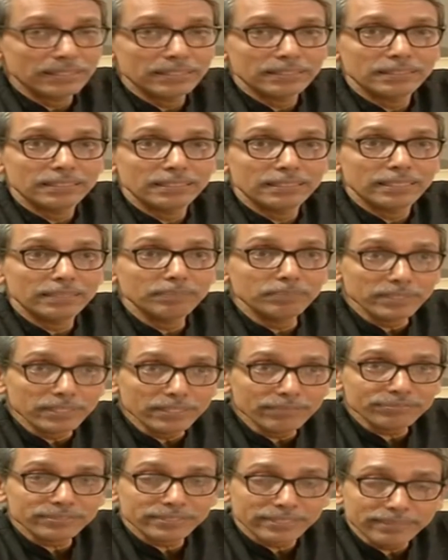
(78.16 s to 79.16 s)
the
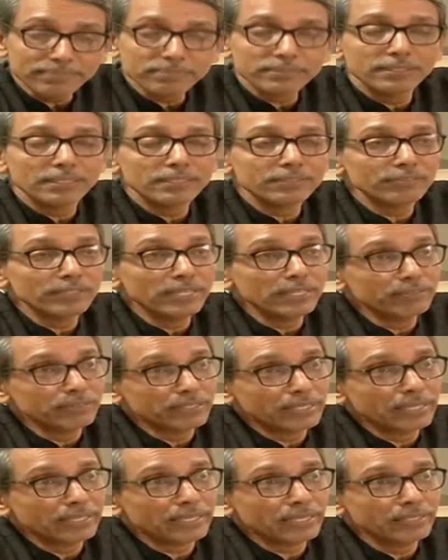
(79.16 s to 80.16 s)
number of steps that we
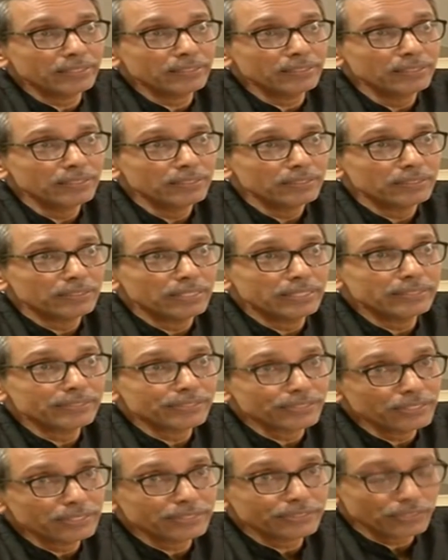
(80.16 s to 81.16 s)
have taken in
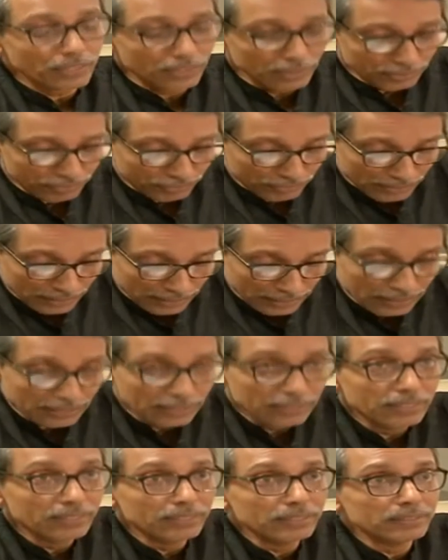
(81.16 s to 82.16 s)
search of the
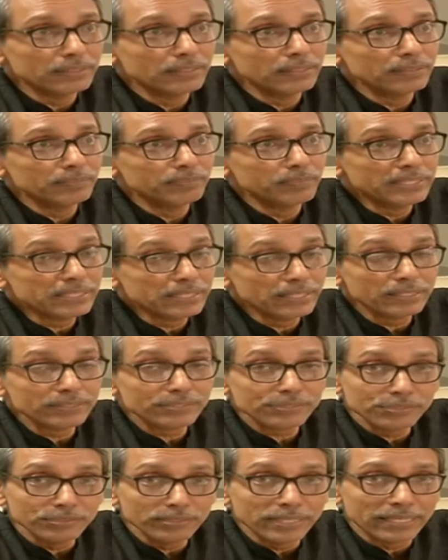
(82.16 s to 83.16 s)

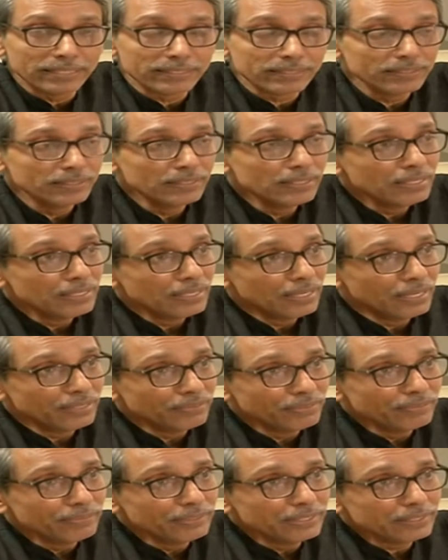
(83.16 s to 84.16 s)
missing student.
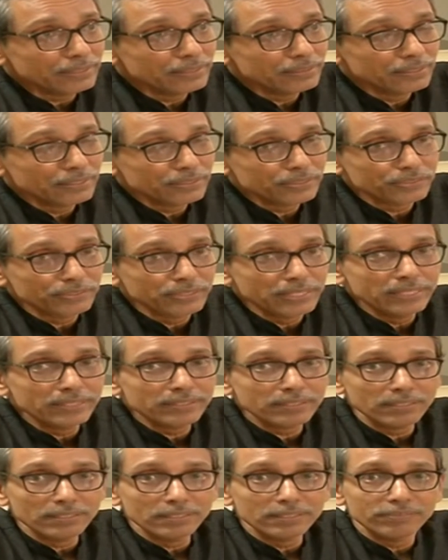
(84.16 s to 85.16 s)
However, the
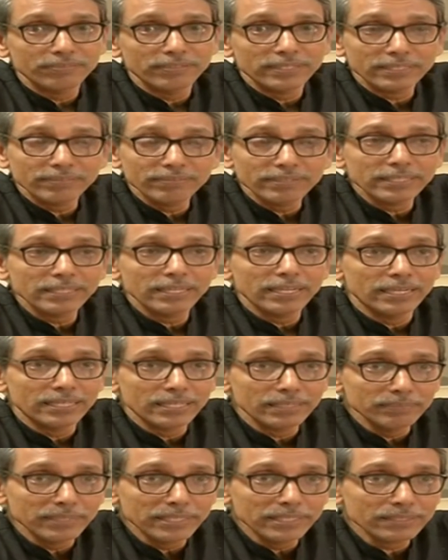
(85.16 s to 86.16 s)
students are very, very
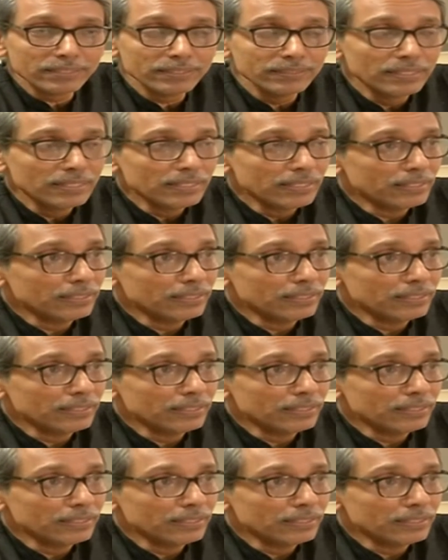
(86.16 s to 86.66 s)
adamant.